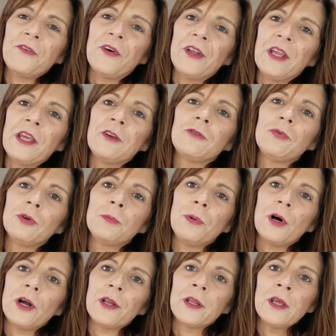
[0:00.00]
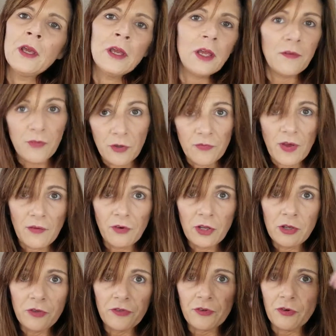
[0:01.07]
funny, Groupon. If you've ever
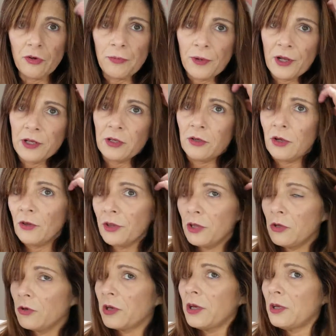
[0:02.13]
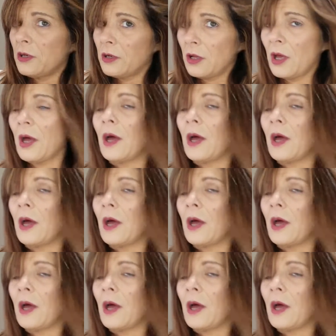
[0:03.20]
used Groupon, you know that you can